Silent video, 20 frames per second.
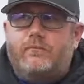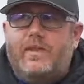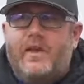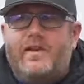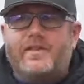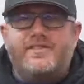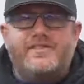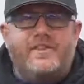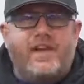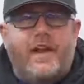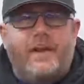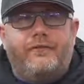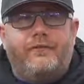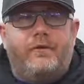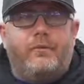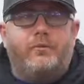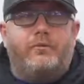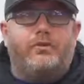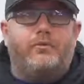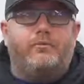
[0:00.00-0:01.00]
aside
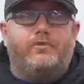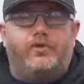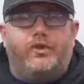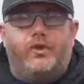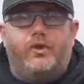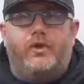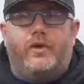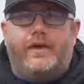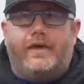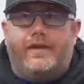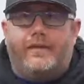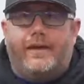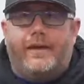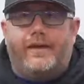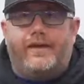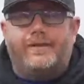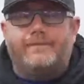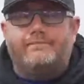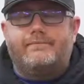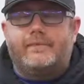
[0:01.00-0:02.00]
from some tuning,
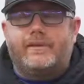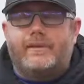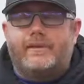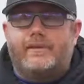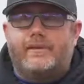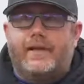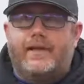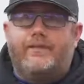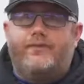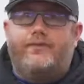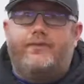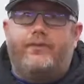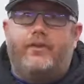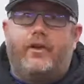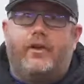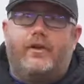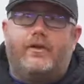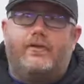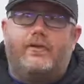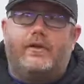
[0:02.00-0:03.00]
like left
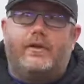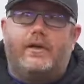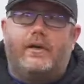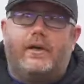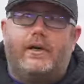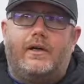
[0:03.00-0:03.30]
front